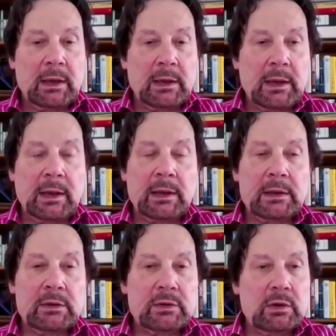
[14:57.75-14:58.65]
Uh,
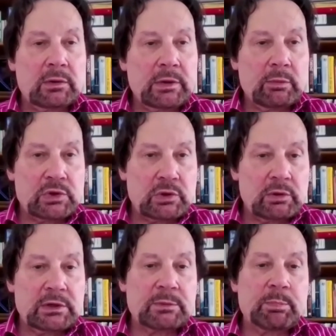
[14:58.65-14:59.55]
and uh, they were
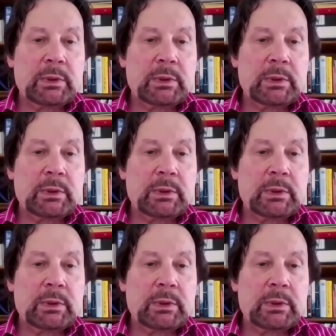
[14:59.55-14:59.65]
joined